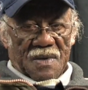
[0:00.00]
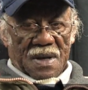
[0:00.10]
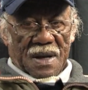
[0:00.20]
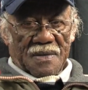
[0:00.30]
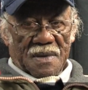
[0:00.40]
We'd
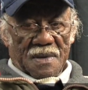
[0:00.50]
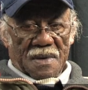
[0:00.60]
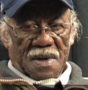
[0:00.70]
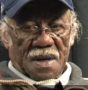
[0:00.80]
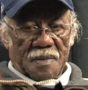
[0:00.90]
have to
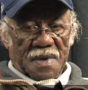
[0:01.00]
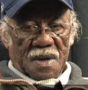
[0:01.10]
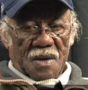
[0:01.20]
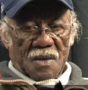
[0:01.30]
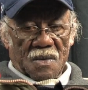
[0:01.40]
get up and
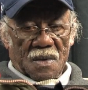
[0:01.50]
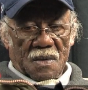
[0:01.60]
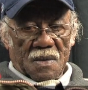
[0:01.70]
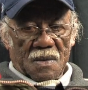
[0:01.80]
go. So